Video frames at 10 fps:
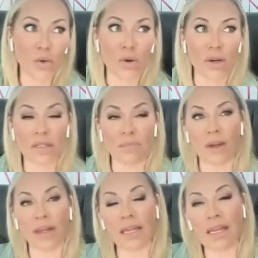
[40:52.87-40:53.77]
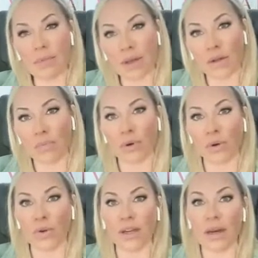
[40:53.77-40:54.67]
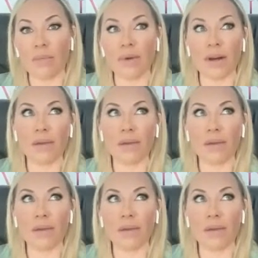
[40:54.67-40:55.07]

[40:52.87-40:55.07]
course, my email program,